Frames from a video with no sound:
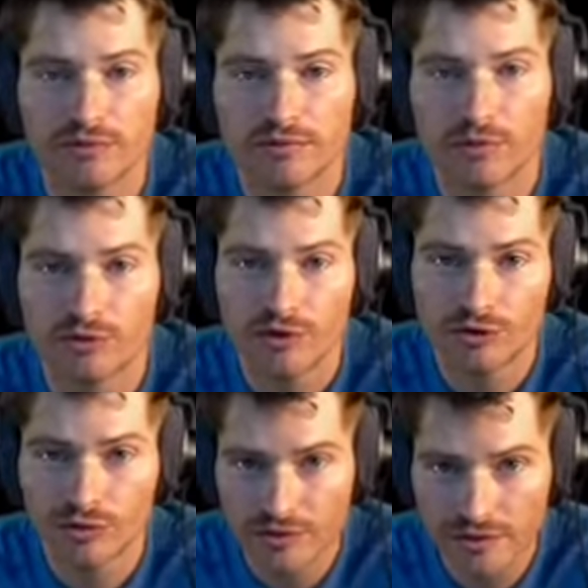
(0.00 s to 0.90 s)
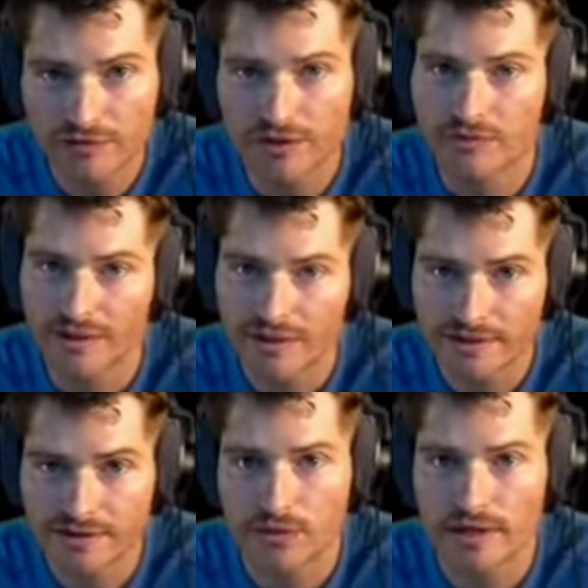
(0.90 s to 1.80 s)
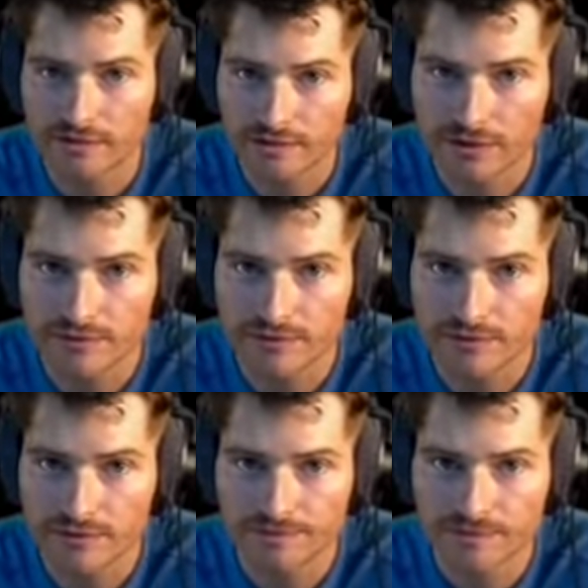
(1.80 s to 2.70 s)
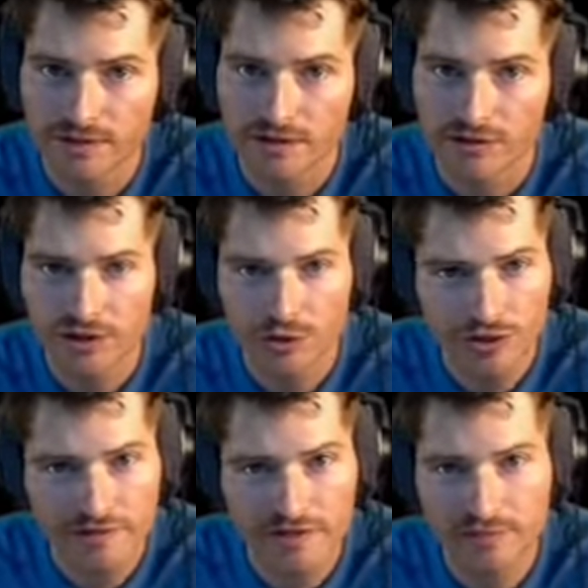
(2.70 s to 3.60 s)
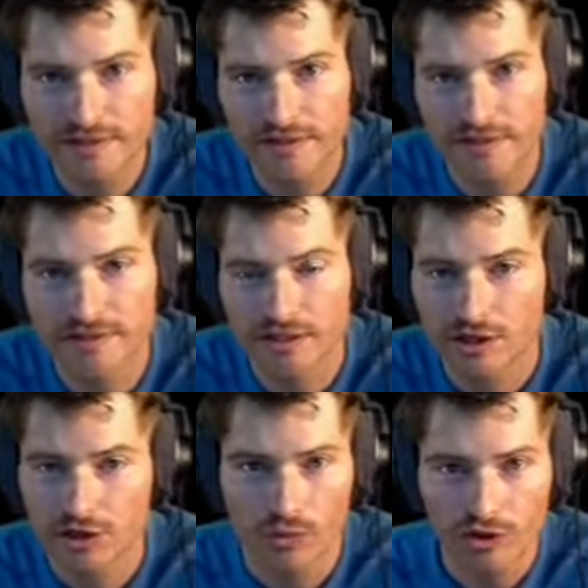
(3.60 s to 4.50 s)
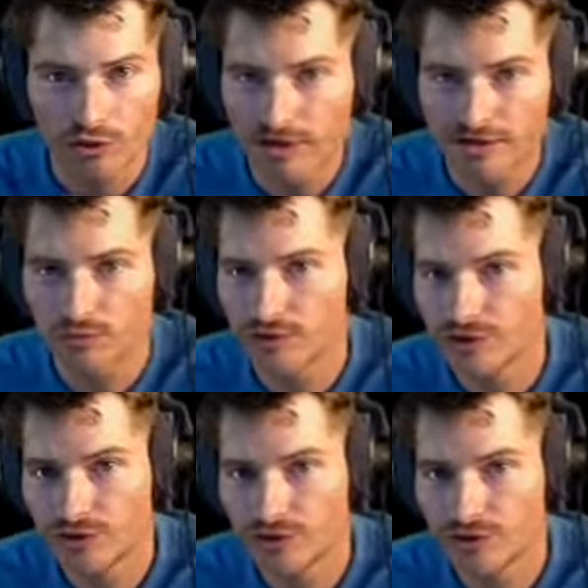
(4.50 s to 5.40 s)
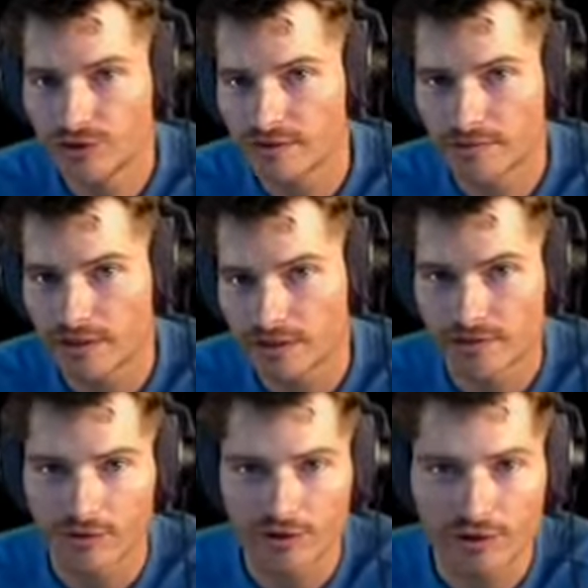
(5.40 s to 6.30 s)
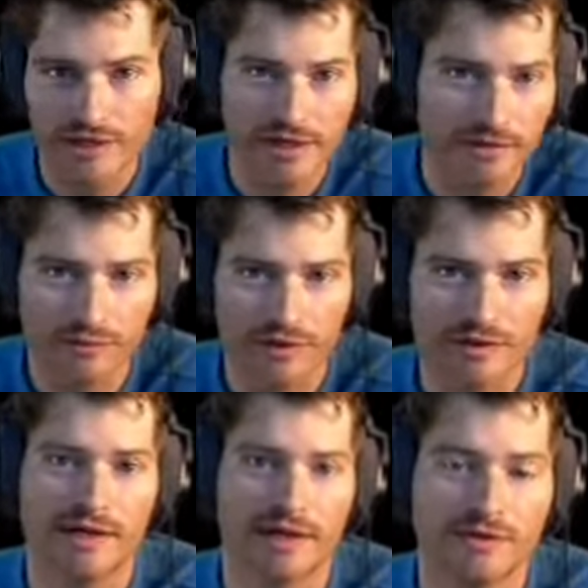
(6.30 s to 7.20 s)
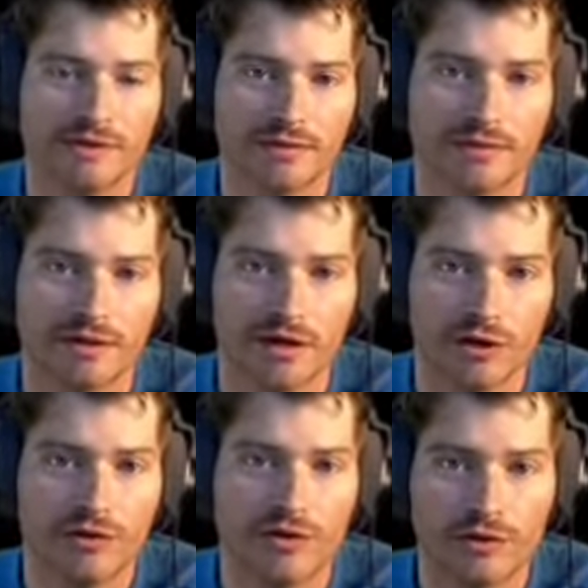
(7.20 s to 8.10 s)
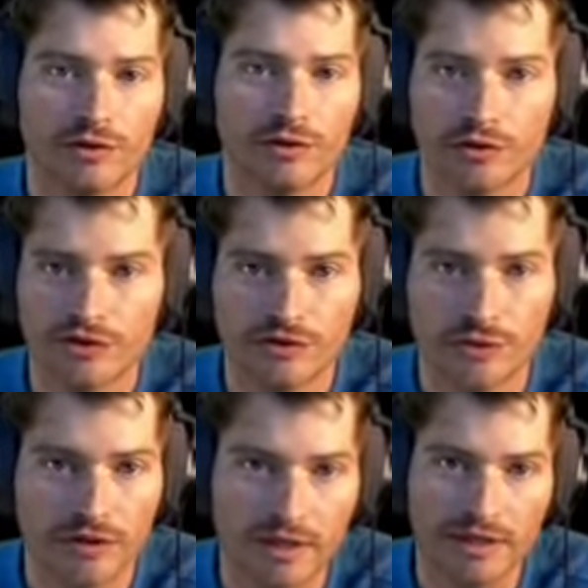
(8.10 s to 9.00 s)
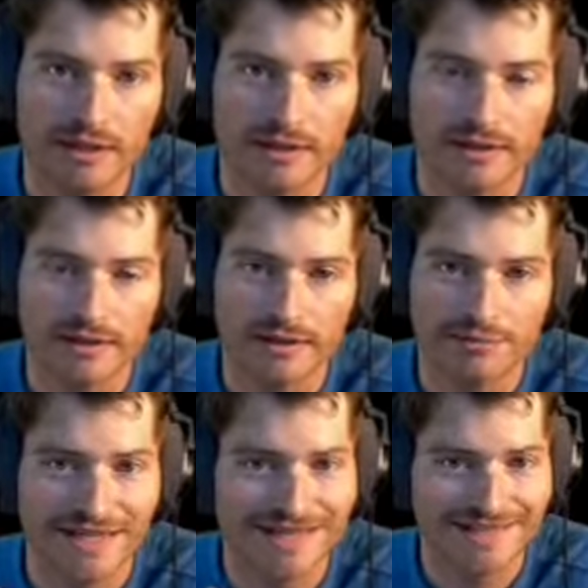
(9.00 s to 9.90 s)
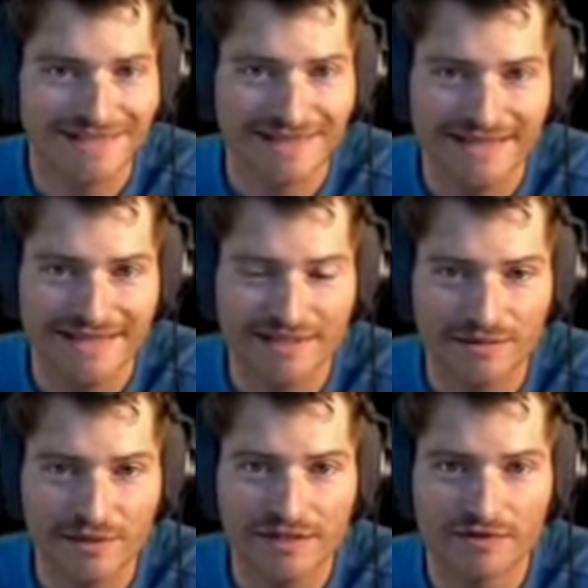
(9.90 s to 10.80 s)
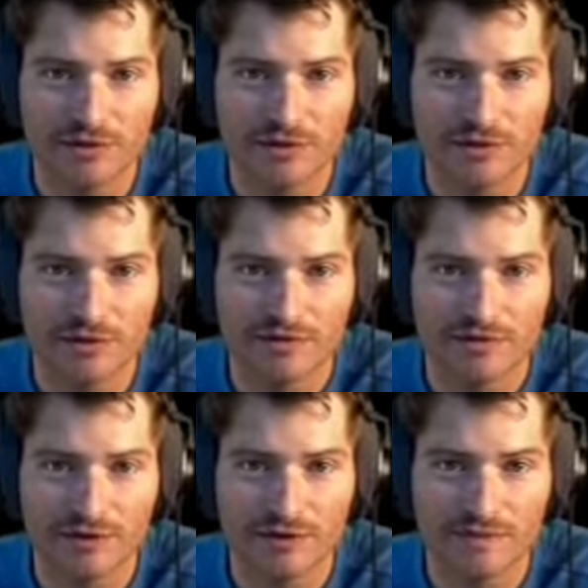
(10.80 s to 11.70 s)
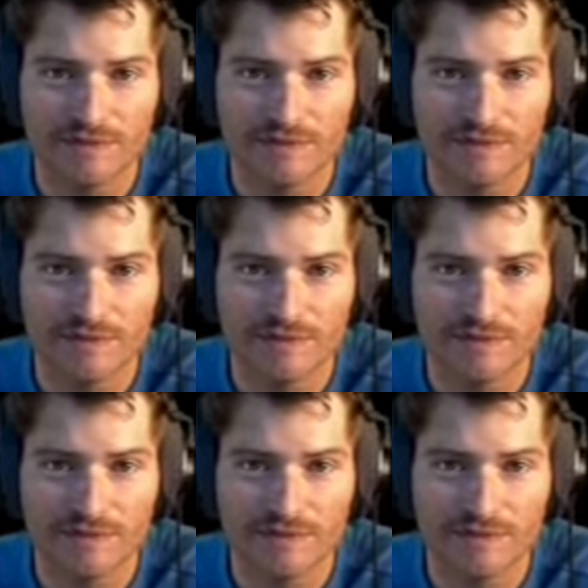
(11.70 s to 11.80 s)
But when you do it yourself, you're going to realize it's quite difficult. So the illusion of simplicity is, well, you watch someone do something, or you hear someone explain how to do something, you think you can just do it immediately. But that's not the case. It's going to be difficult for you.